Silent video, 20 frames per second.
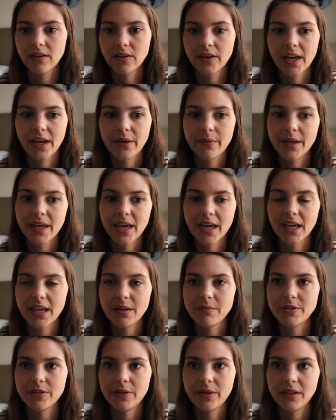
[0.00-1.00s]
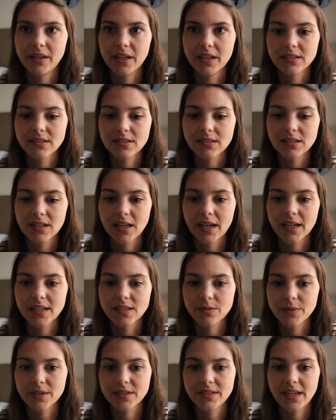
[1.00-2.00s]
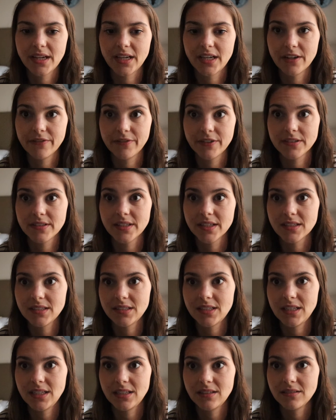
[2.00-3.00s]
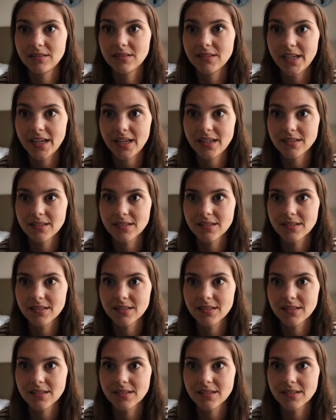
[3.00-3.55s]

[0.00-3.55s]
okay, we can't keep doing this because we're staying here for 16 days.